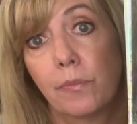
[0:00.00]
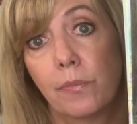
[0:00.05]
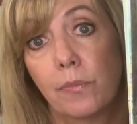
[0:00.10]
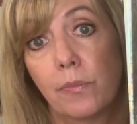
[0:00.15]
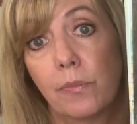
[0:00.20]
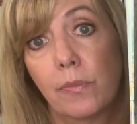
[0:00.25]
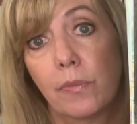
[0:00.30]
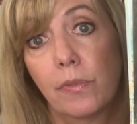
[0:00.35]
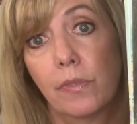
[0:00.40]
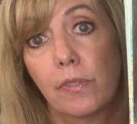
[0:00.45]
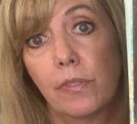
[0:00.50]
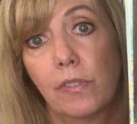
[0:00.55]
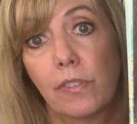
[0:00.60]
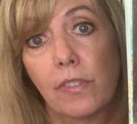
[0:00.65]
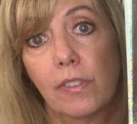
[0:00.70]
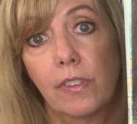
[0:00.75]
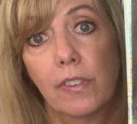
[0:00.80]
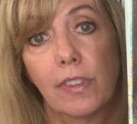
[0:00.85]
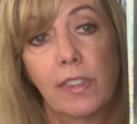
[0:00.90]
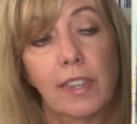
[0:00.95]

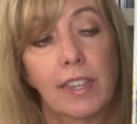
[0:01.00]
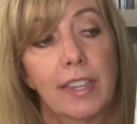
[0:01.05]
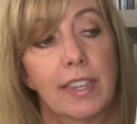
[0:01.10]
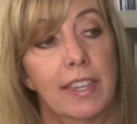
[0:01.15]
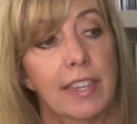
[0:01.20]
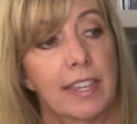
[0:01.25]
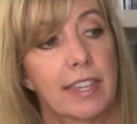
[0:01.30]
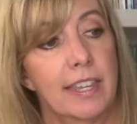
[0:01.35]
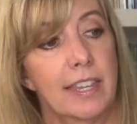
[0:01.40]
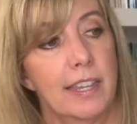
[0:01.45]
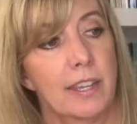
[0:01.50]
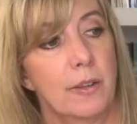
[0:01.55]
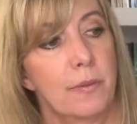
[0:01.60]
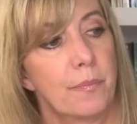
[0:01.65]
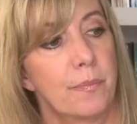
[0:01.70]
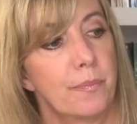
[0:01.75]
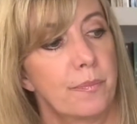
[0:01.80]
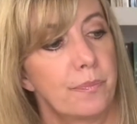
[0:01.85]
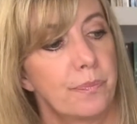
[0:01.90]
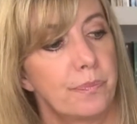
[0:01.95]

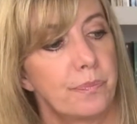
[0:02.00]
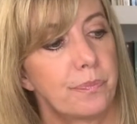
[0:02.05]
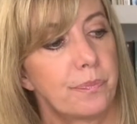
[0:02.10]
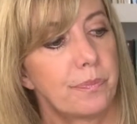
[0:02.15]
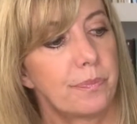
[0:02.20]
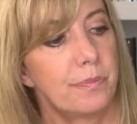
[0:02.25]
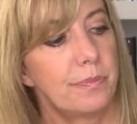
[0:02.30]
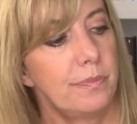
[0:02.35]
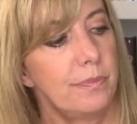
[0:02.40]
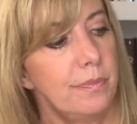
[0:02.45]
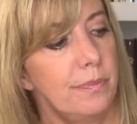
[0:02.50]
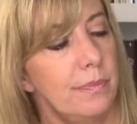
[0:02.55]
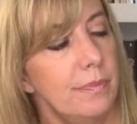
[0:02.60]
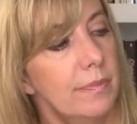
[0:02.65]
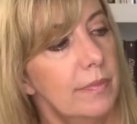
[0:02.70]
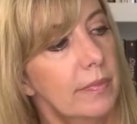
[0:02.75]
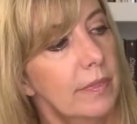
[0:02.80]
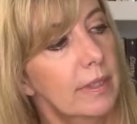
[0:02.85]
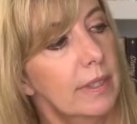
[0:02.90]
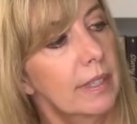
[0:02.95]

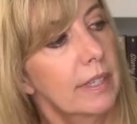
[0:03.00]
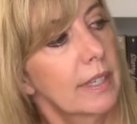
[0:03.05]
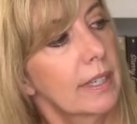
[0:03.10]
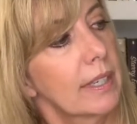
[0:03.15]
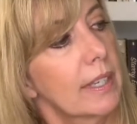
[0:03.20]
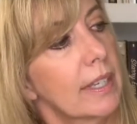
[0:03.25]
Nobody speaks.